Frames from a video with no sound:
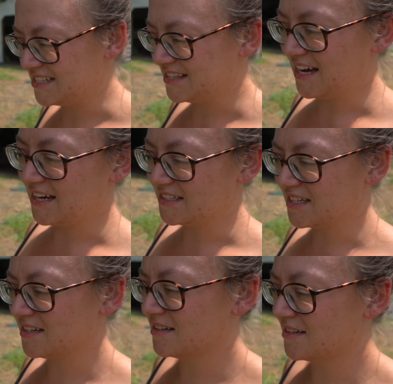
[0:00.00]
that
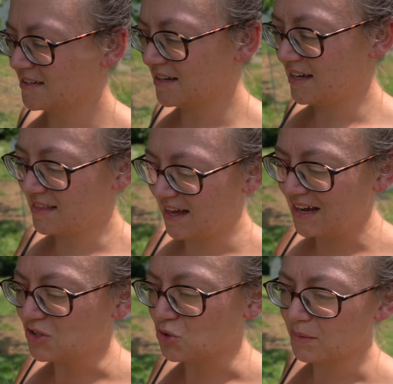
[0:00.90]
in
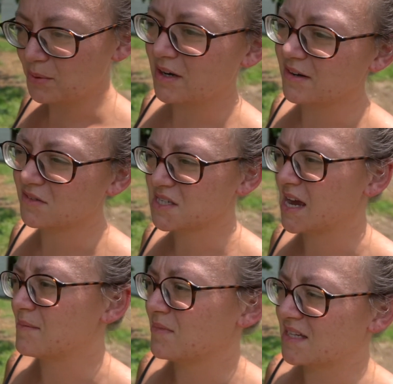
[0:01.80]
that short period of
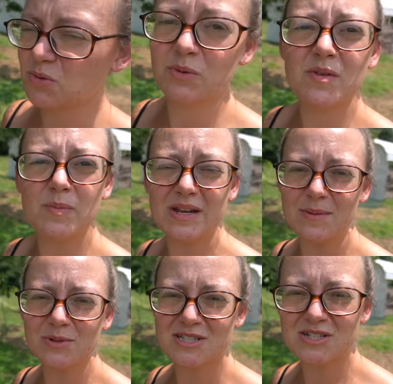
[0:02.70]
time, that's what we've been
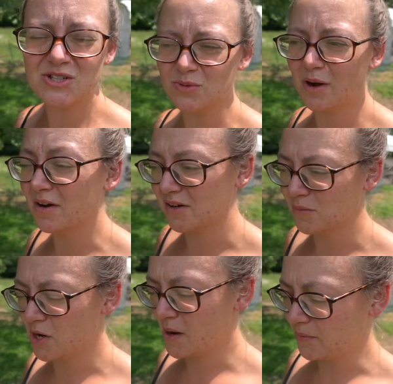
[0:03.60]
able to do on our
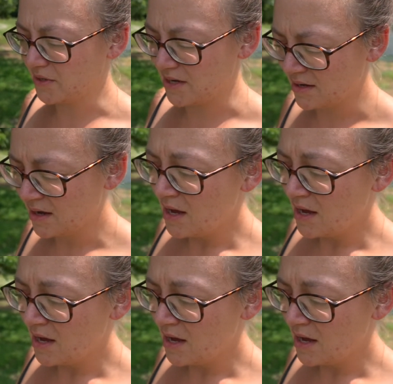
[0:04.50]
property.